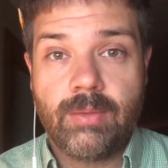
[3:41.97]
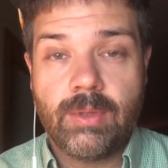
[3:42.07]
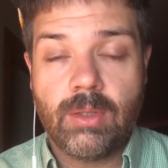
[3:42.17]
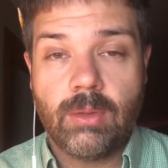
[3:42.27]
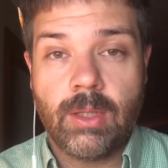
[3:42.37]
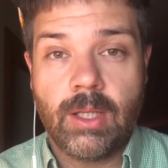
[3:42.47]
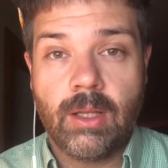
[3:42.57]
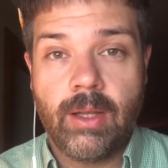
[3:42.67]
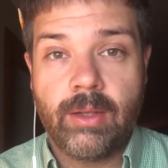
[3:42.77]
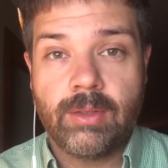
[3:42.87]
So any
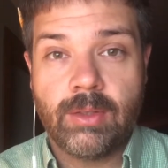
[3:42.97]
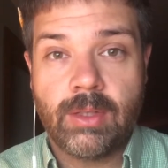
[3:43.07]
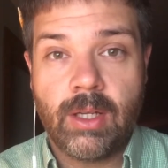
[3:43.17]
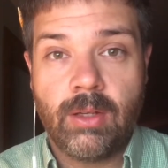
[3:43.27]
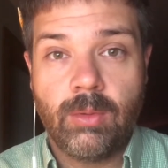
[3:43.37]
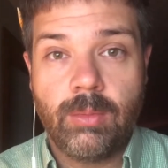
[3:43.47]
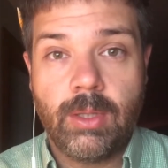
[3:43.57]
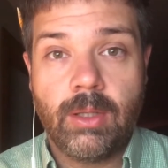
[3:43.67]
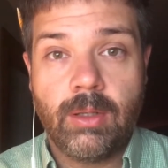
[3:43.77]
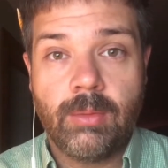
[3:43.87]
cloud on title would be
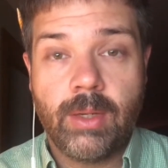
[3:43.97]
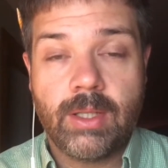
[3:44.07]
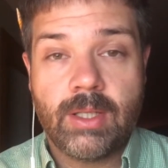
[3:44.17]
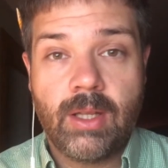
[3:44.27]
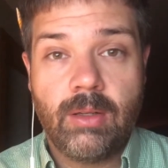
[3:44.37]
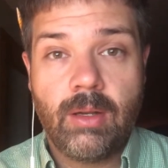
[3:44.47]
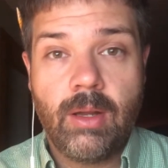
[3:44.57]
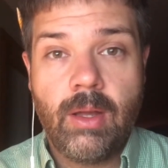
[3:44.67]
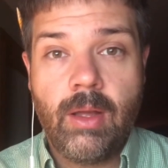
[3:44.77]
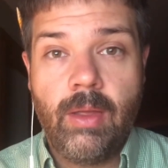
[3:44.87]
cleared by the seller,
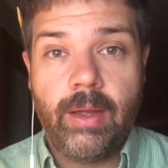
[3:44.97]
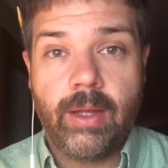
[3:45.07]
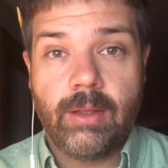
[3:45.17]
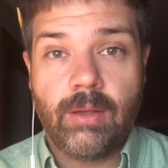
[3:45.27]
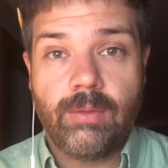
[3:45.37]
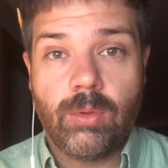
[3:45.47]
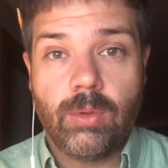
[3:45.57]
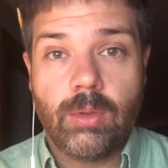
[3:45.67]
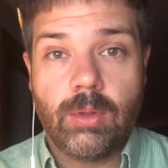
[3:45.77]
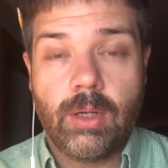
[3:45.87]
and
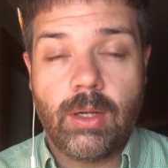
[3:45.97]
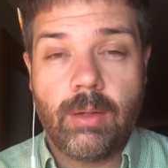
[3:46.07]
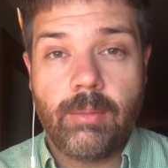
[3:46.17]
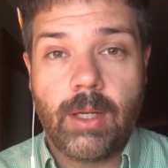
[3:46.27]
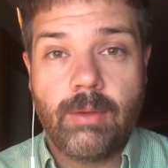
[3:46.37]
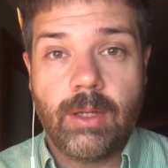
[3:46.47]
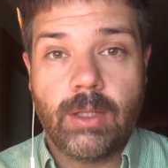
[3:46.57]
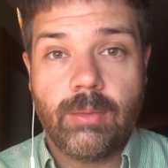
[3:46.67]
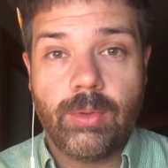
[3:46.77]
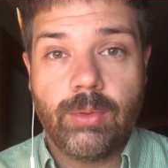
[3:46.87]
therefore made
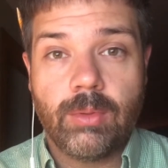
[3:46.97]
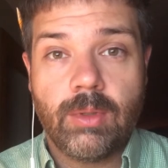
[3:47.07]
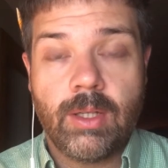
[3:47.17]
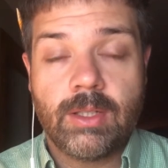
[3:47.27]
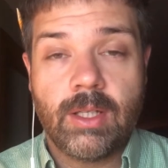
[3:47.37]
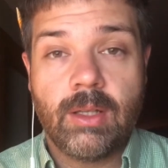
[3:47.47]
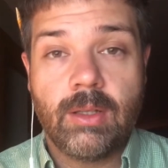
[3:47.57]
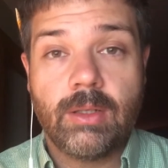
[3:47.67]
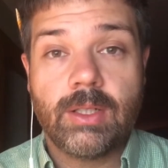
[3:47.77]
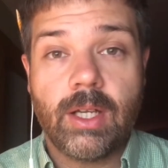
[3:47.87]
available as a
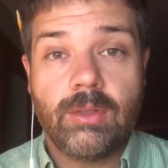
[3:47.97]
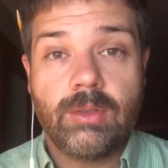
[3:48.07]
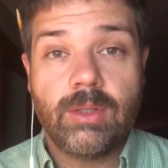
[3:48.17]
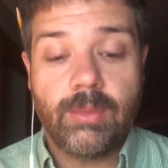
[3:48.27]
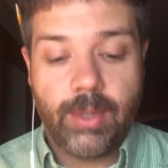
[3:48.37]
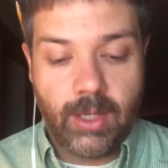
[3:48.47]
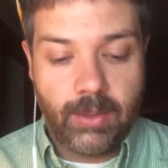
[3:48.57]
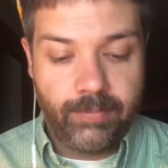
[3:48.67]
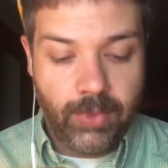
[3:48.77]
clear title to the buyer.